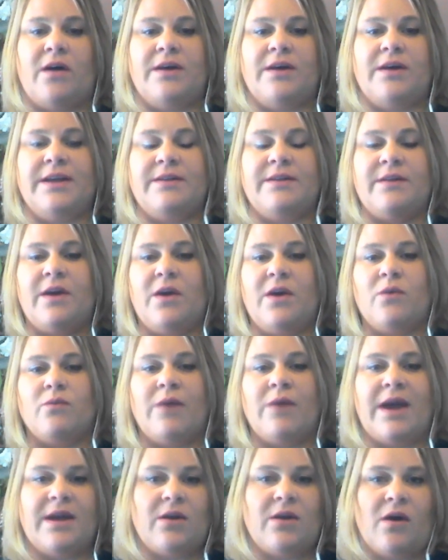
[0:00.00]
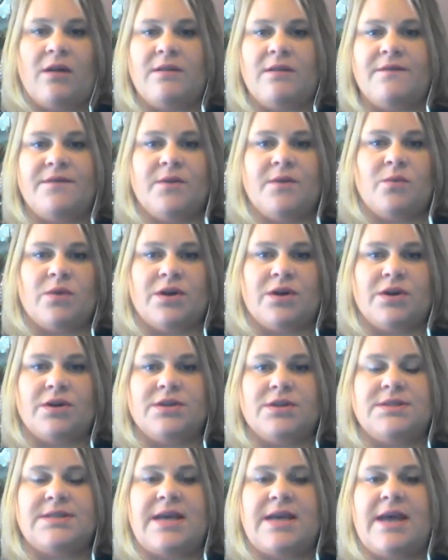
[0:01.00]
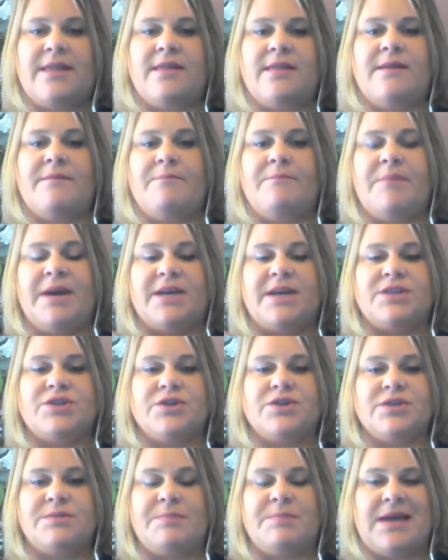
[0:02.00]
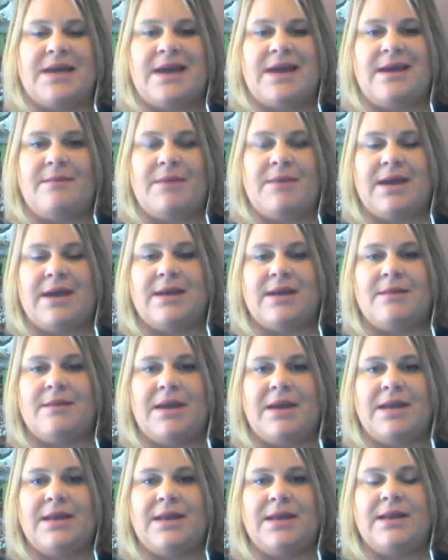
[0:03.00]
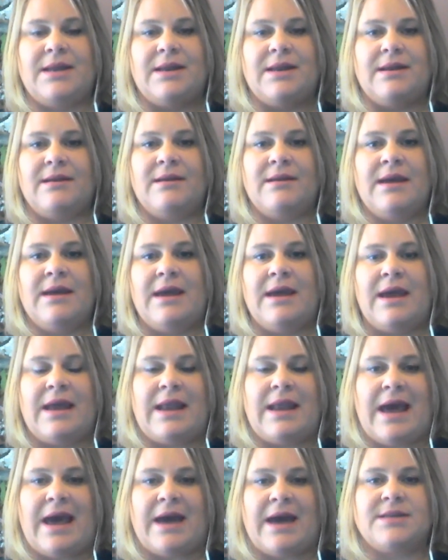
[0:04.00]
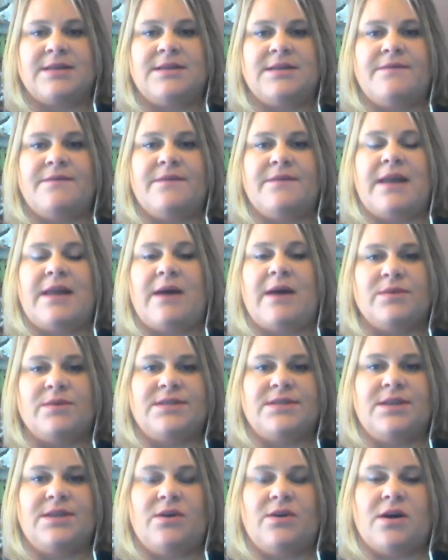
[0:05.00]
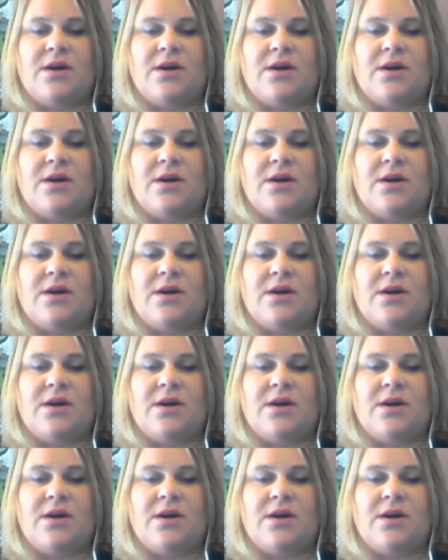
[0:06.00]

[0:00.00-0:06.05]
it read all of the words, and the pictures became animated and active, and that was